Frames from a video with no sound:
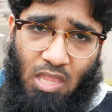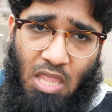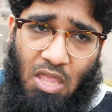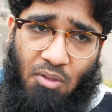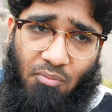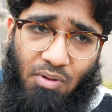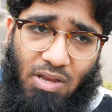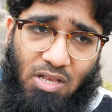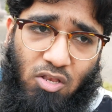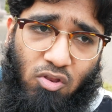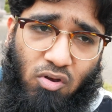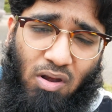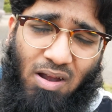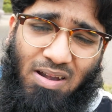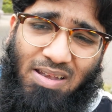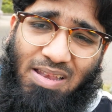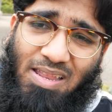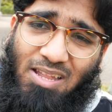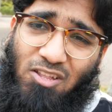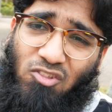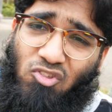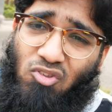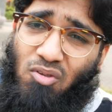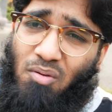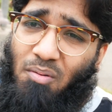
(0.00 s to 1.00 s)
which do not
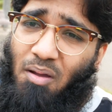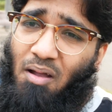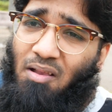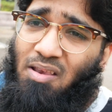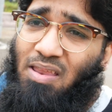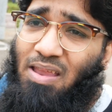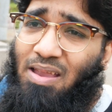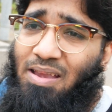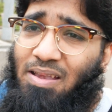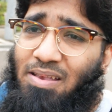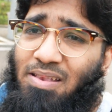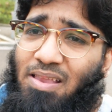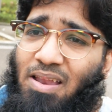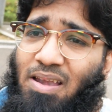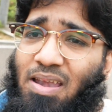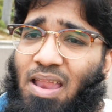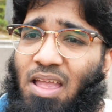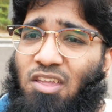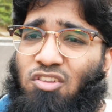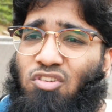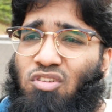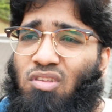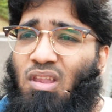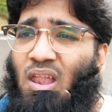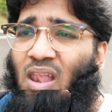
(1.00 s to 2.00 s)
teach you about the
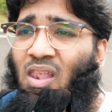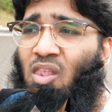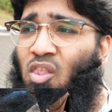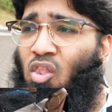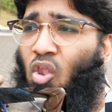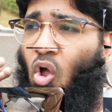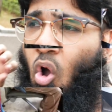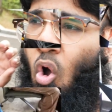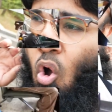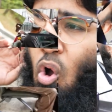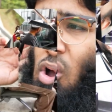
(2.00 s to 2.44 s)
international law